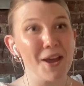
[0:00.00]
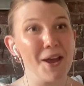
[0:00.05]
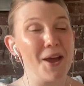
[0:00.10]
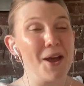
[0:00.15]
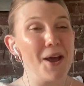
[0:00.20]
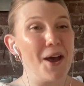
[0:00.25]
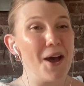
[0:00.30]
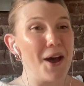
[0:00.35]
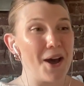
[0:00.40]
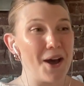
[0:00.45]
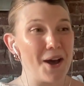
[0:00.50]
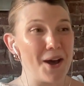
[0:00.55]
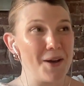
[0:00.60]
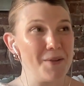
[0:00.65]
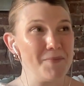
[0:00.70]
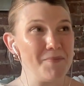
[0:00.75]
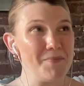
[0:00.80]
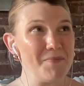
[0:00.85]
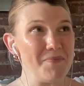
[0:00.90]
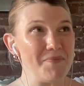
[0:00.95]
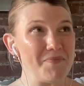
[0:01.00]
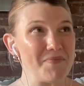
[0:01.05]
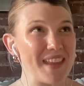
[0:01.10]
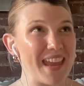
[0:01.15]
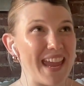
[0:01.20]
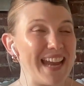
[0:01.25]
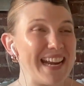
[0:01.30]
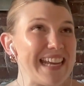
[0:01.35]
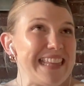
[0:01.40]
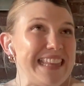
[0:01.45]
And
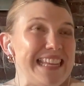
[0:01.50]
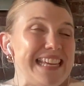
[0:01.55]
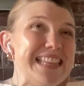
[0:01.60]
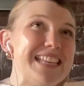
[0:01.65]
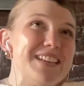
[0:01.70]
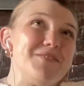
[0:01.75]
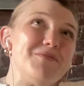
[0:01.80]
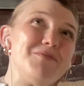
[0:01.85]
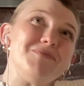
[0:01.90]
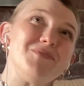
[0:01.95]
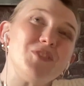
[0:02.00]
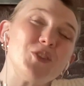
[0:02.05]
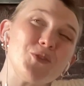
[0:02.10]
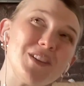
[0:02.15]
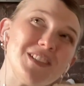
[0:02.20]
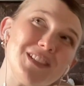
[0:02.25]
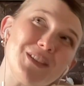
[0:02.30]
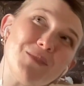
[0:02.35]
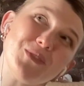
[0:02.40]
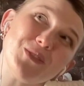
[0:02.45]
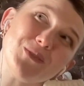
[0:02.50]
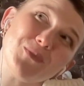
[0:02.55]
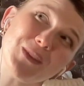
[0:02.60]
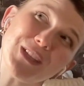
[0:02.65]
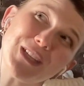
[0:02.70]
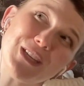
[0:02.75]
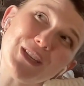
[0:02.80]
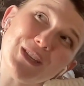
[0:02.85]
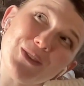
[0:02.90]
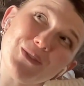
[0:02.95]
I think that Tristan was
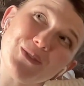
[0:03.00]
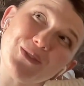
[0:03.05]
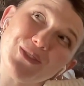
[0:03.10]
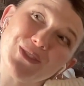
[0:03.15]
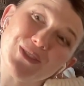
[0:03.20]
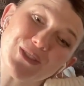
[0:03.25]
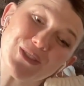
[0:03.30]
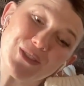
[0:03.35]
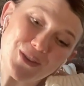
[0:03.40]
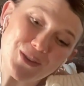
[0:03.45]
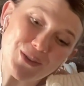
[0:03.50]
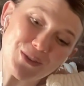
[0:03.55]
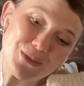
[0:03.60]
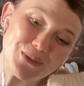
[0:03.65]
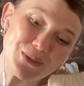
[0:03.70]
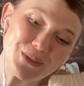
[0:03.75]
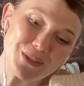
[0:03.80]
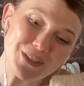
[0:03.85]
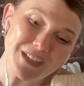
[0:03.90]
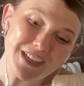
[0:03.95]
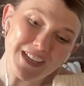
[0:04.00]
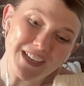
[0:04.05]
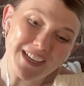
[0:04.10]
really used to